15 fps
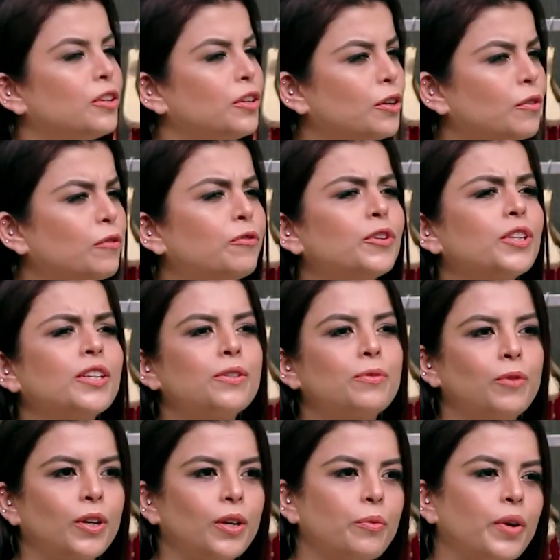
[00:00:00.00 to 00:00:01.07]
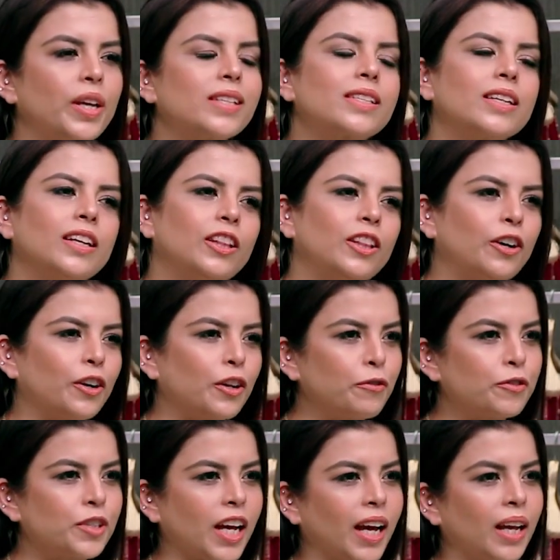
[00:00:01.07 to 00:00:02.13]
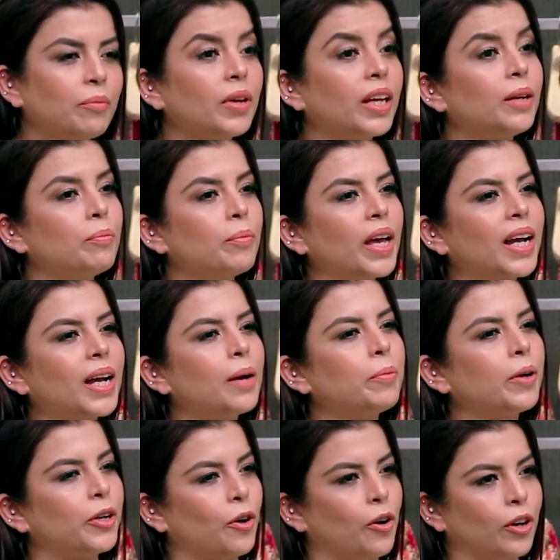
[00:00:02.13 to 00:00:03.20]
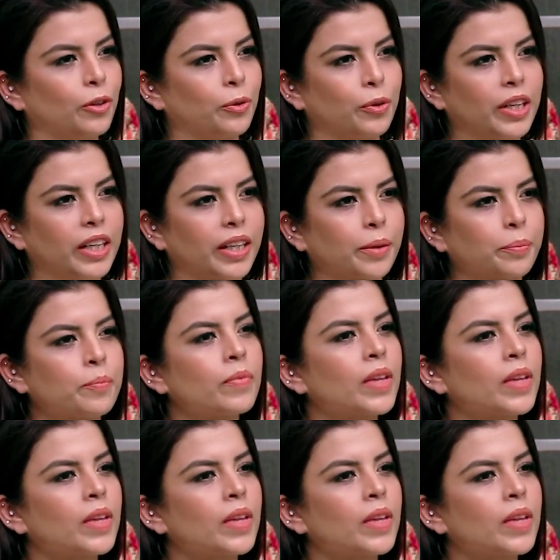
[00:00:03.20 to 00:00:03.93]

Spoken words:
You wouldn't want to waste a lot of time in makeup and all only.